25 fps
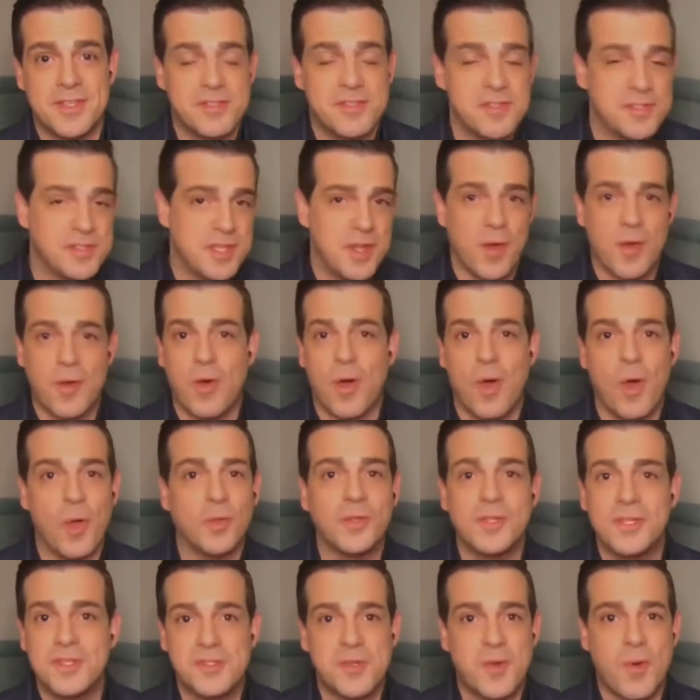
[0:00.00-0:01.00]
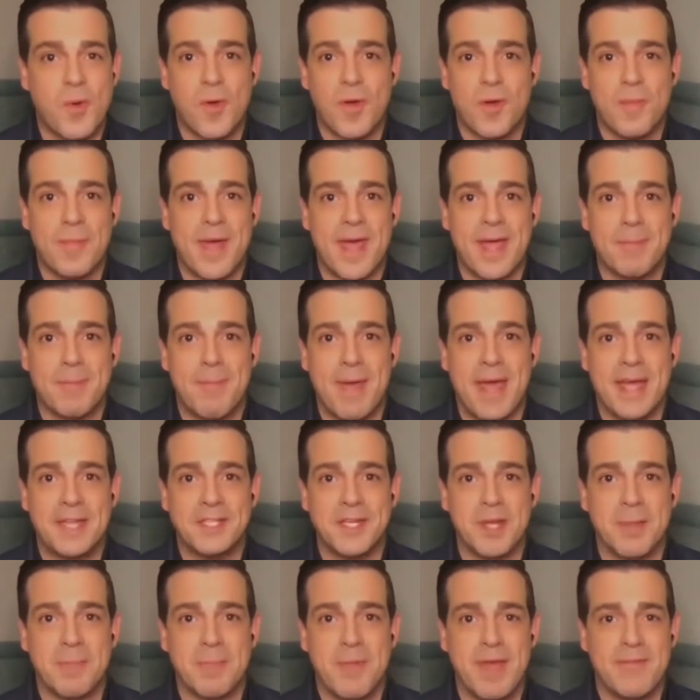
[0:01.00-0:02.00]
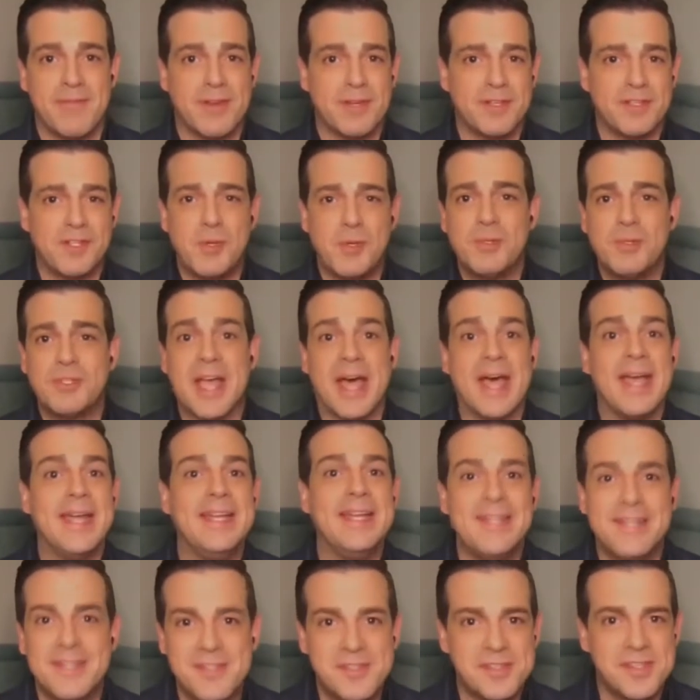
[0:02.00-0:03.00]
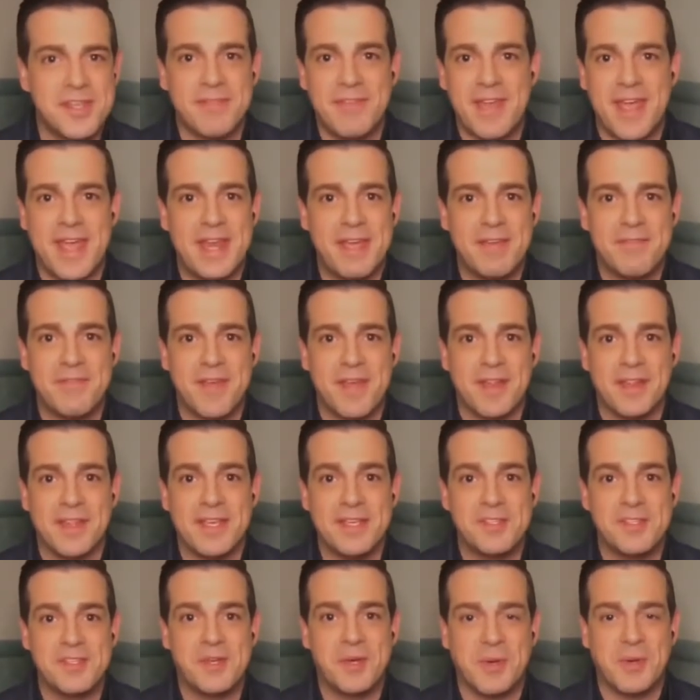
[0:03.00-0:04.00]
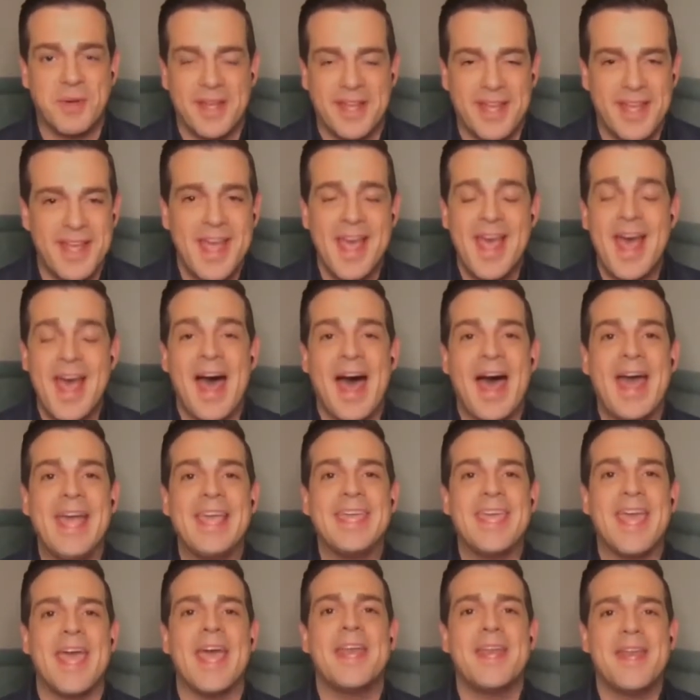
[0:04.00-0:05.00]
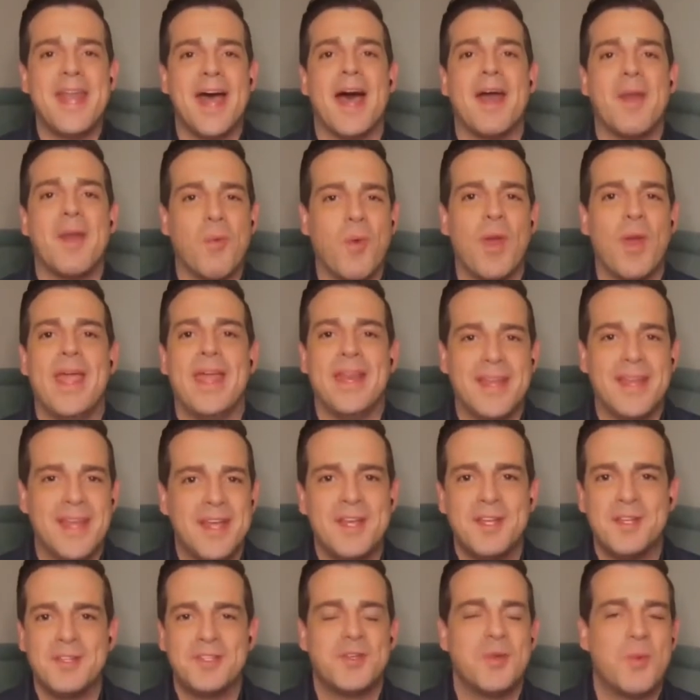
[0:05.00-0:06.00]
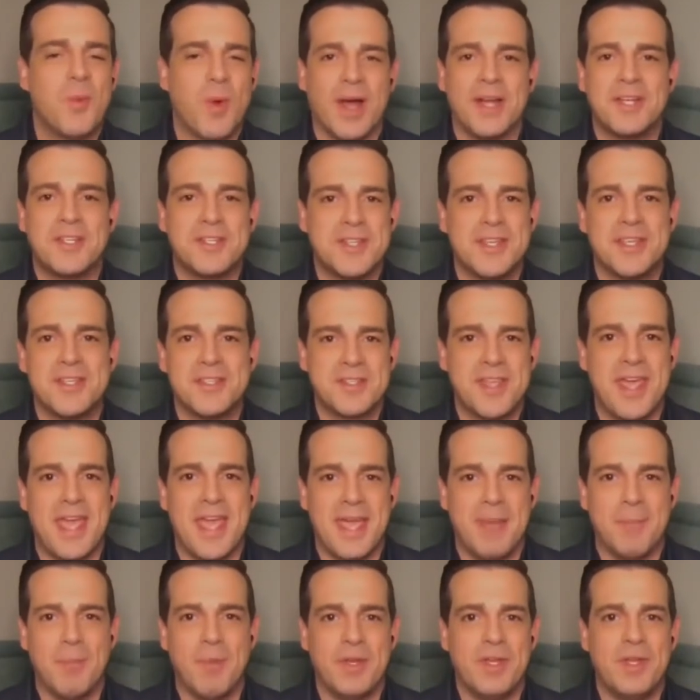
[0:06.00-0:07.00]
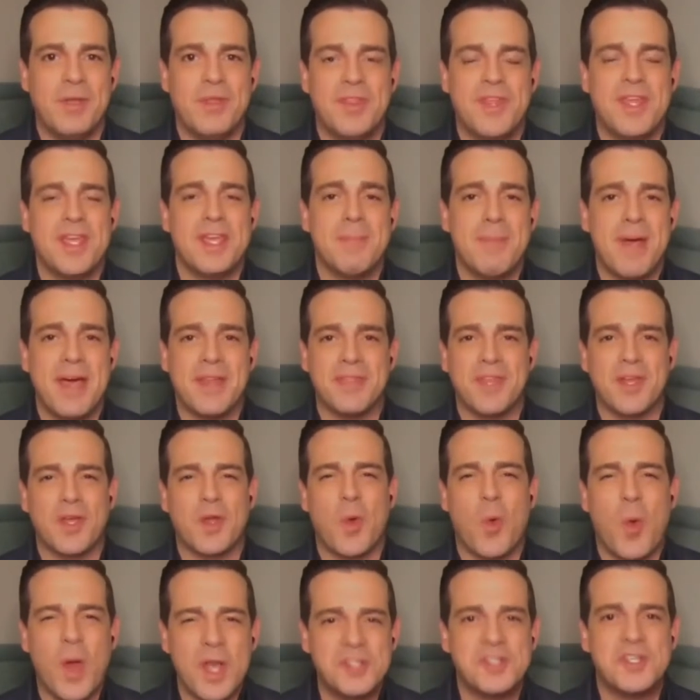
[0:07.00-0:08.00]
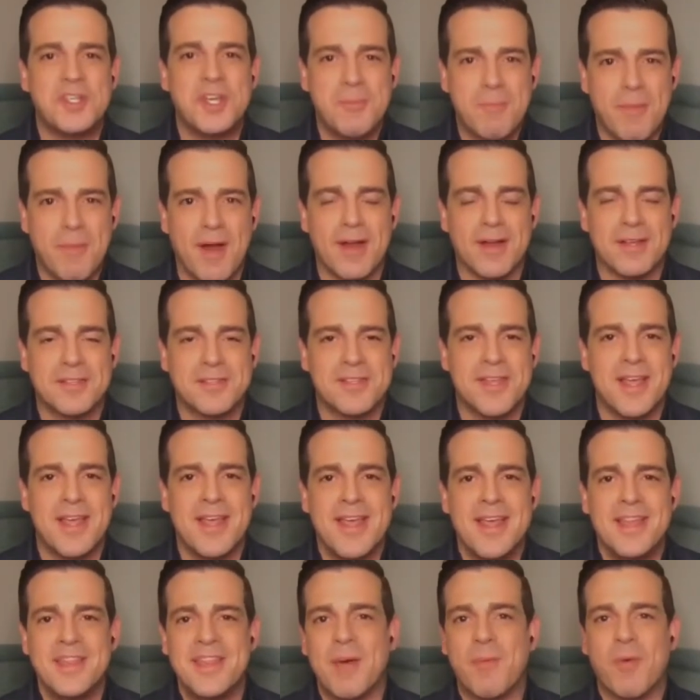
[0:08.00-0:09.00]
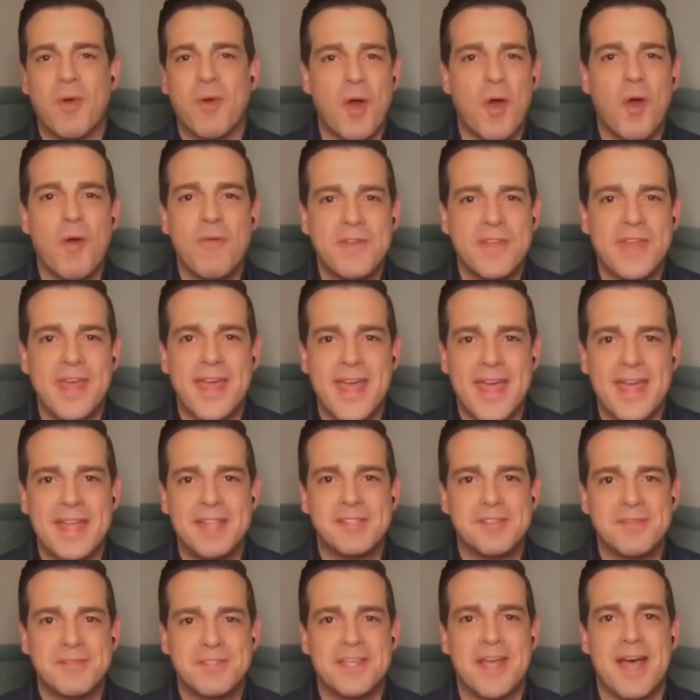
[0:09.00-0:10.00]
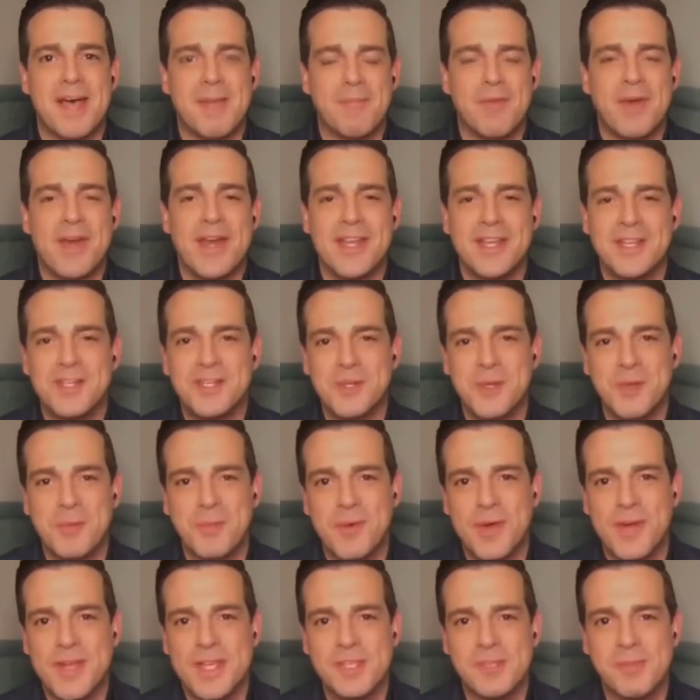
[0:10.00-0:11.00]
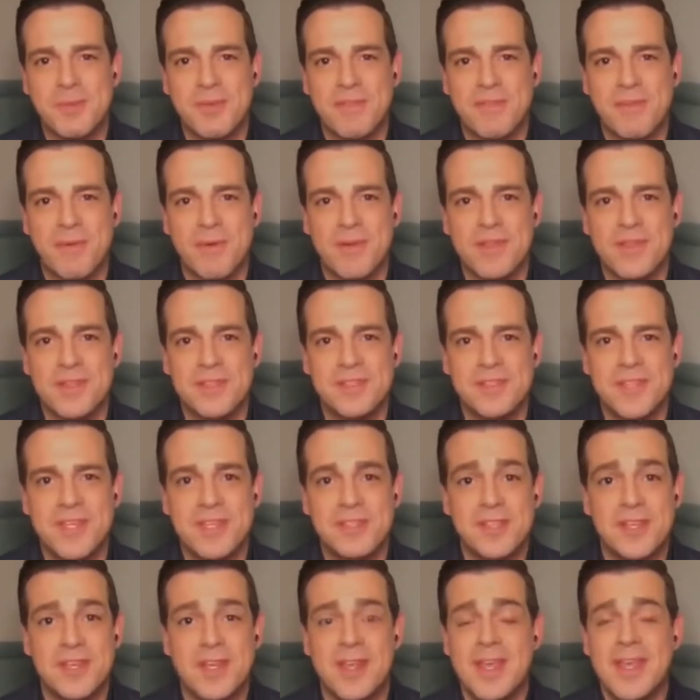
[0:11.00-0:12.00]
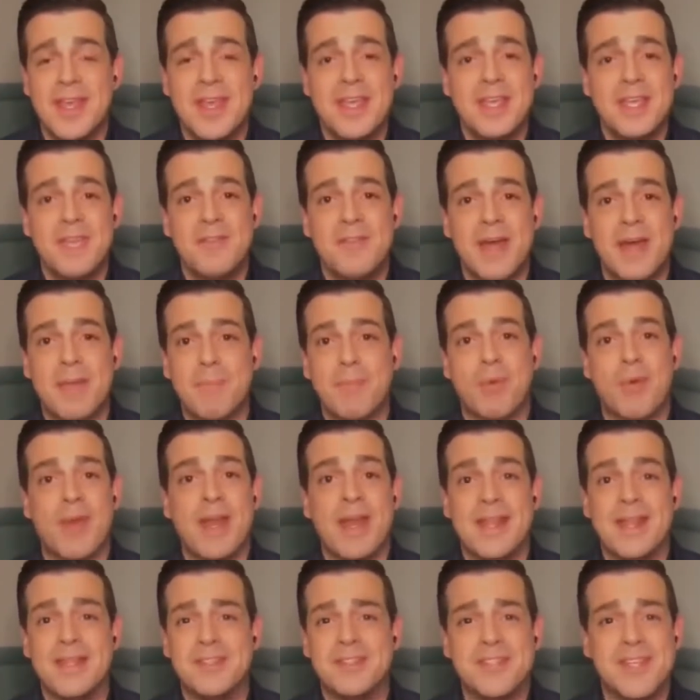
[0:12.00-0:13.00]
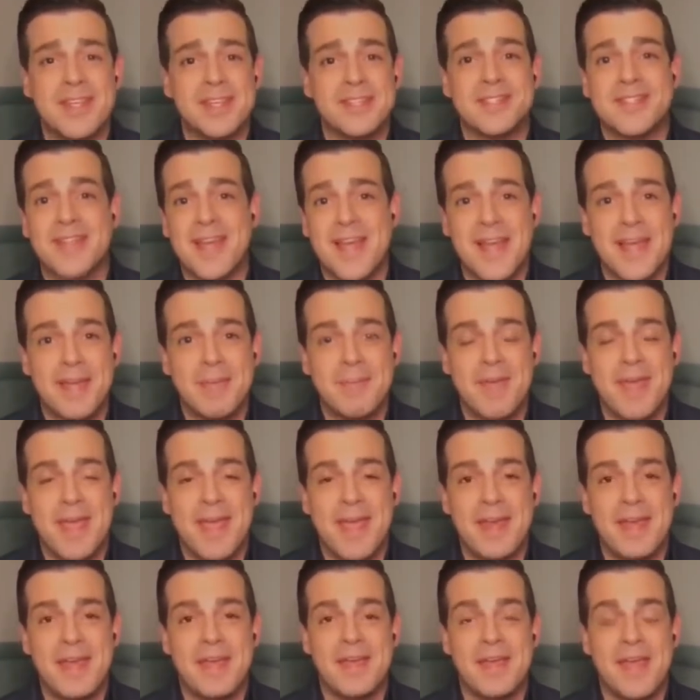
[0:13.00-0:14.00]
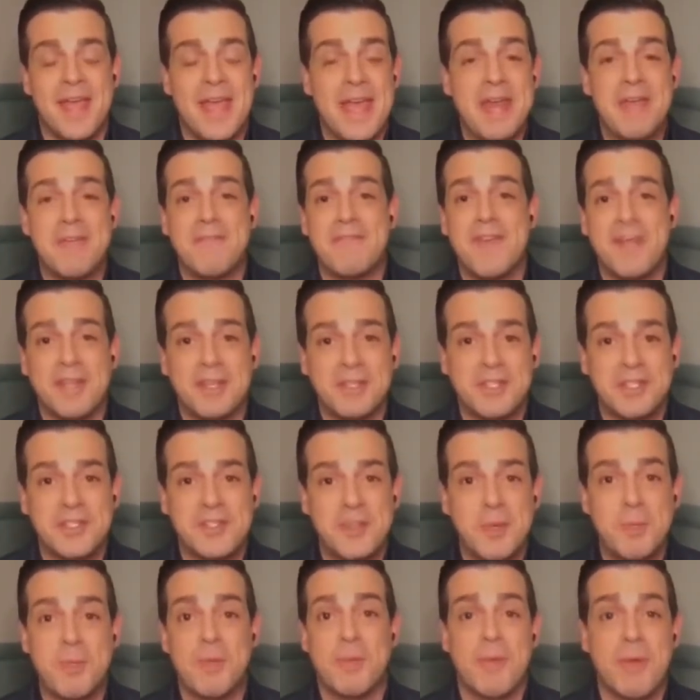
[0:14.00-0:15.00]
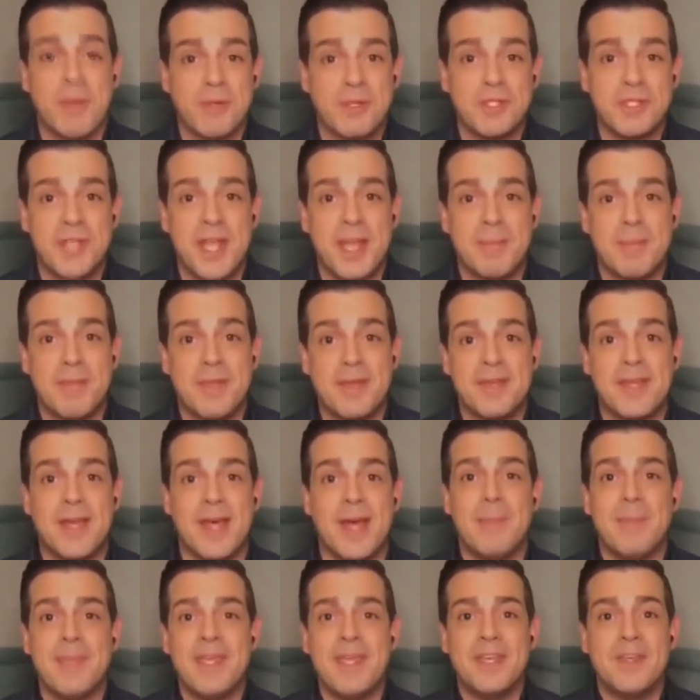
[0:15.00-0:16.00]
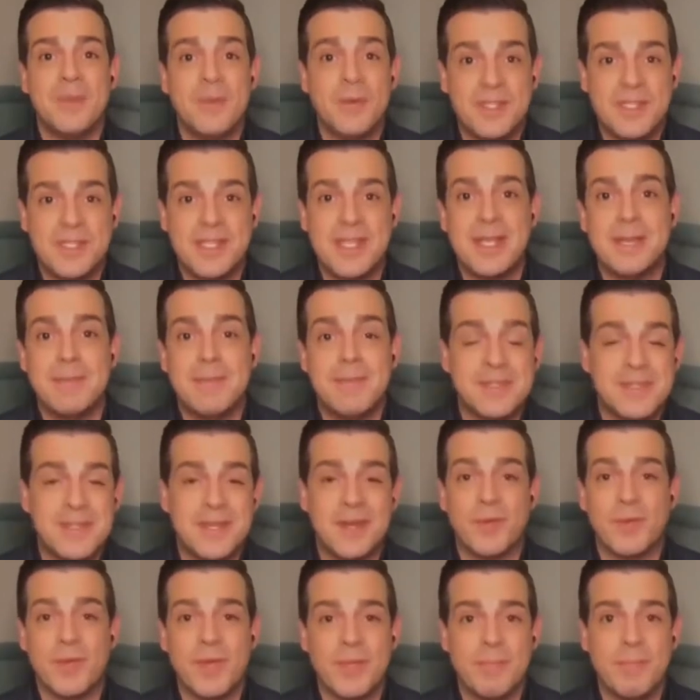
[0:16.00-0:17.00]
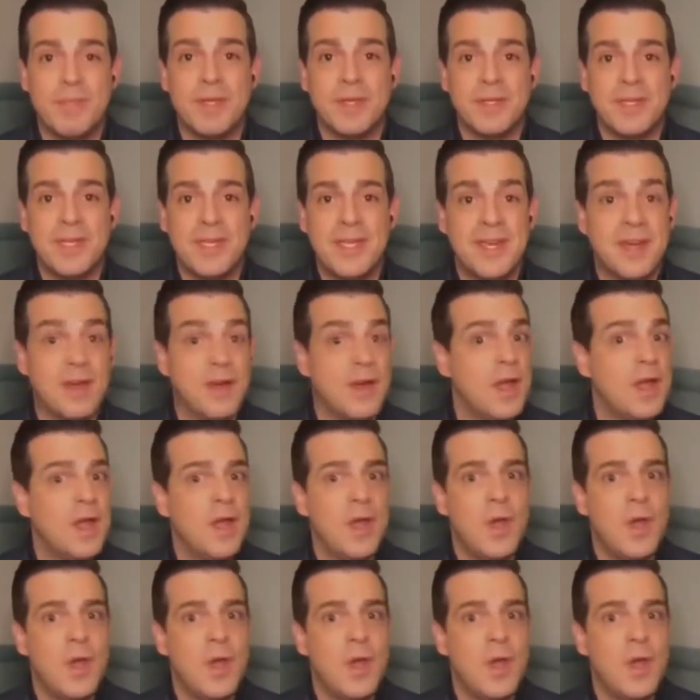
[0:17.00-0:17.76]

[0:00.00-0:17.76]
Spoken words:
This is the oldest quarterback matchup ever. Two titans of NFL history. I cannot wait to watch this game. When you think about the question marks that were over the heads of Tom Brady and Drew Brees before this season, you've got Brady, six-time NFL Super Bowl champion, coming into a team that's in a rebuilding year.